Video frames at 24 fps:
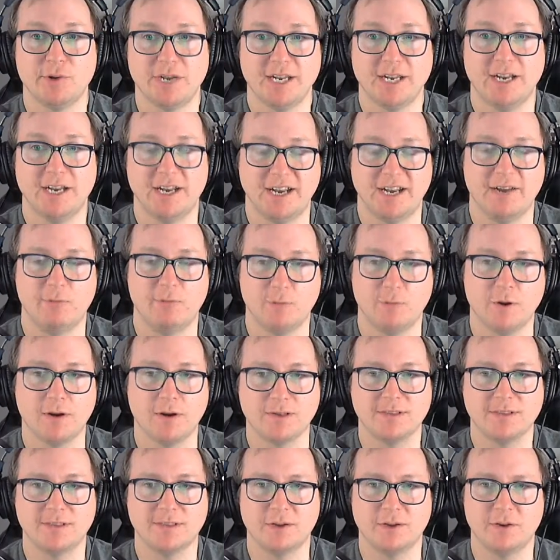and it works.
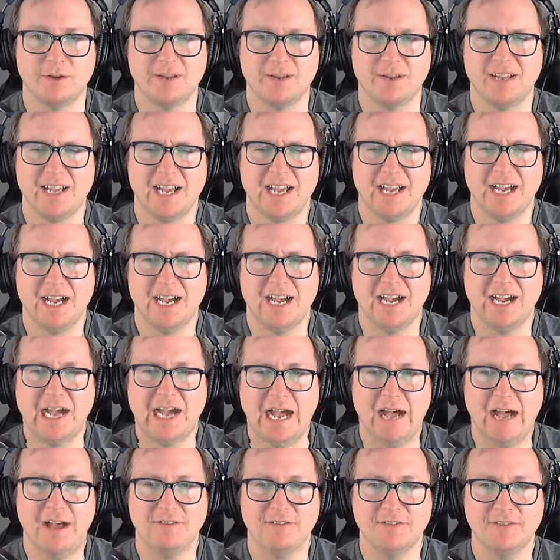So I'll
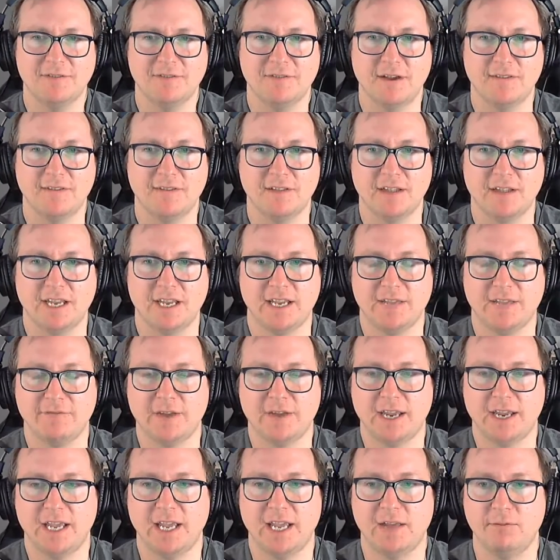have to find the link if I
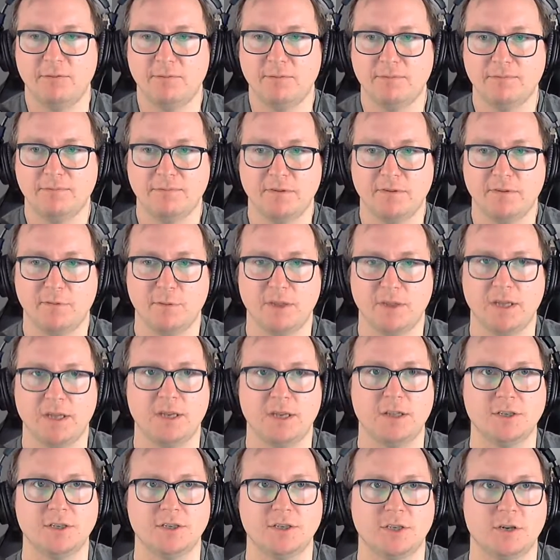can before the end of the
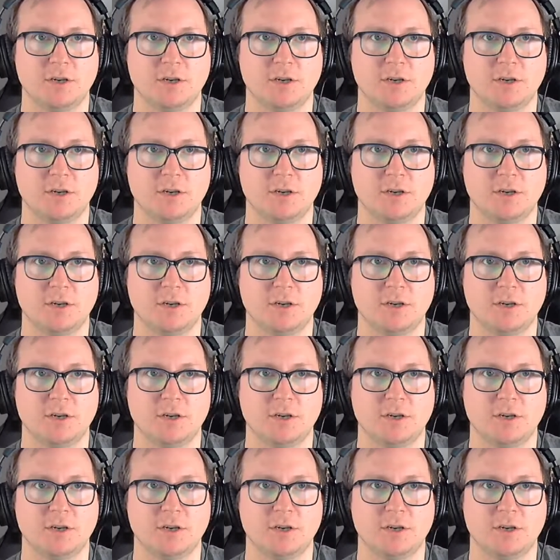show.